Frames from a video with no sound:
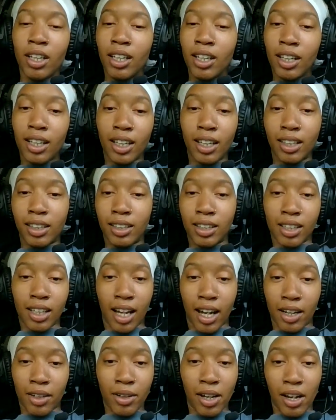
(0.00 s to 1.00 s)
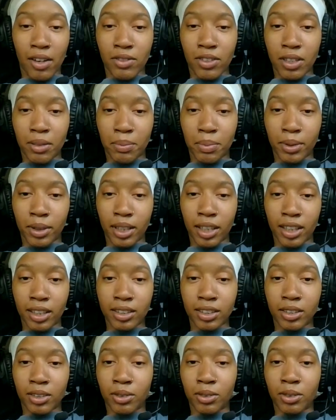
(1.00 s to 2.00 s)
and i don't have any plants
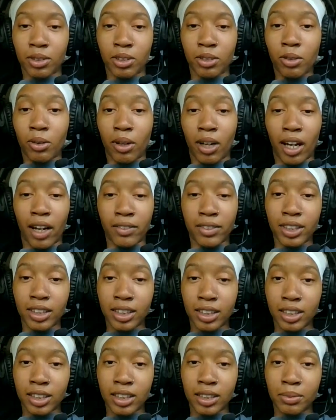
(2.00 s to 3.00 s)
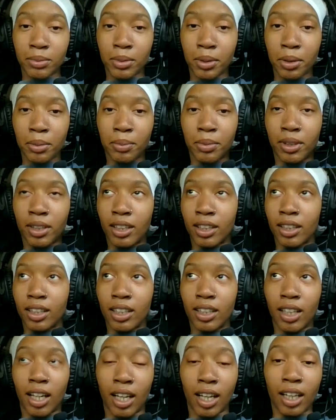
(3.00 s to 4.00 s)
so you don't have to listen to me but
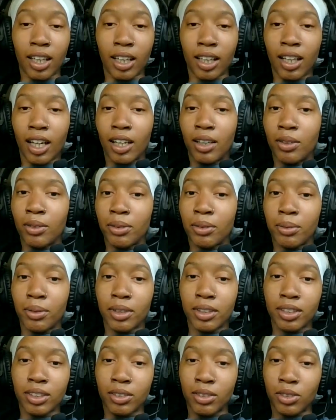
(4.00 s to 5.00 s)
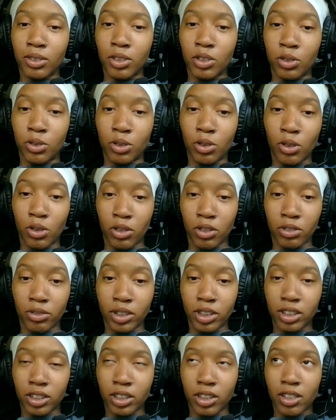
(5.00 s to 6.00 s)
hey i know it works so you can do your own
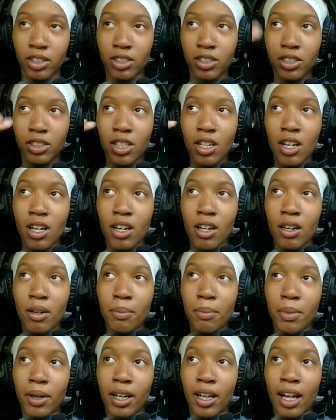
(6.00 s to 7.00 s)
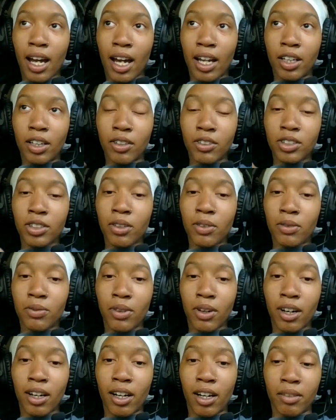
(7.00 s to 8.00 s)
research but I know so
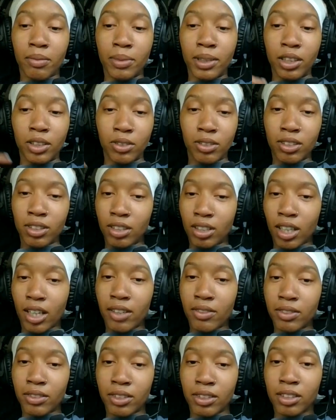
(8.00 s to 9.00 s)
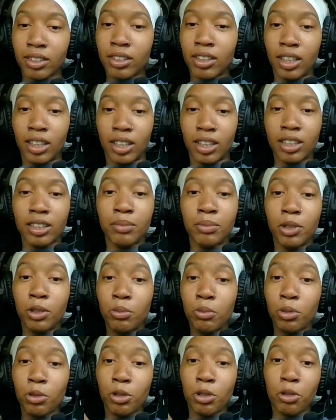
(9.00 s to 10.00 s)
far I've been using lavender and it's
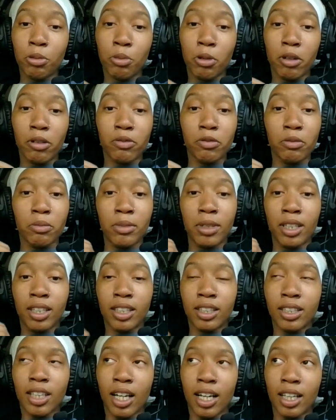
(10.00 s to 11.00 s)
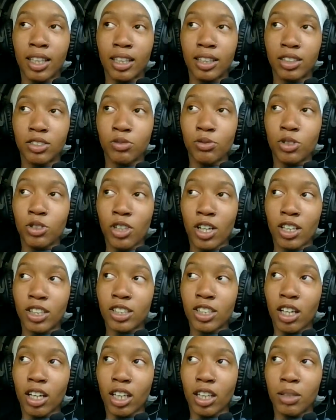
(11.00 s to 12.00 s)
been pretty well for me because I was trying to
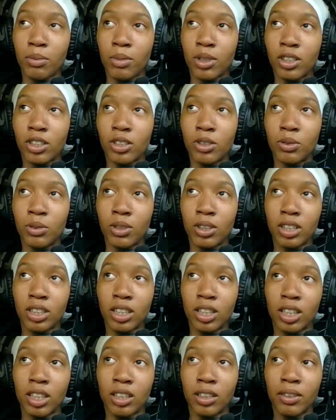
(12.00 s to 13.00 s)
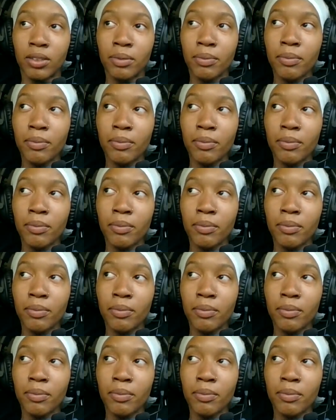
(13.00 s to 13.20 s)
talk him into it to